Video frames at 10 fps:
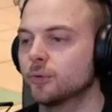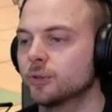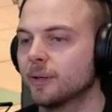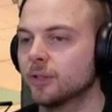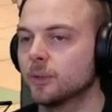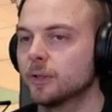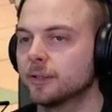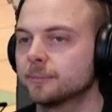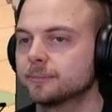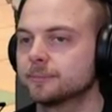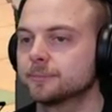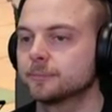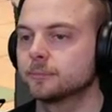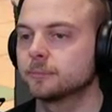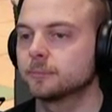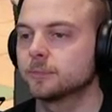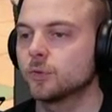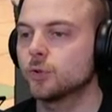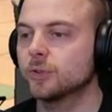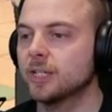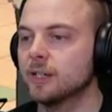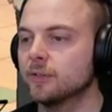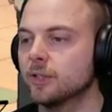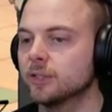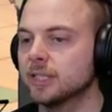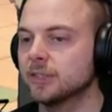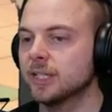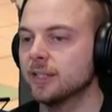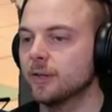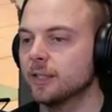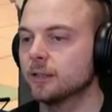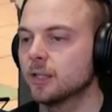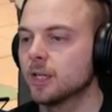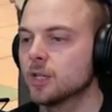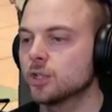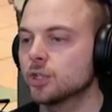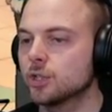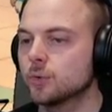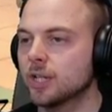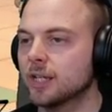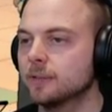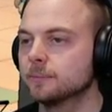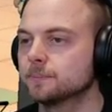some don't you worry. You two are staying here at the hotel tonight though, aren't you? Shouldn't you check in?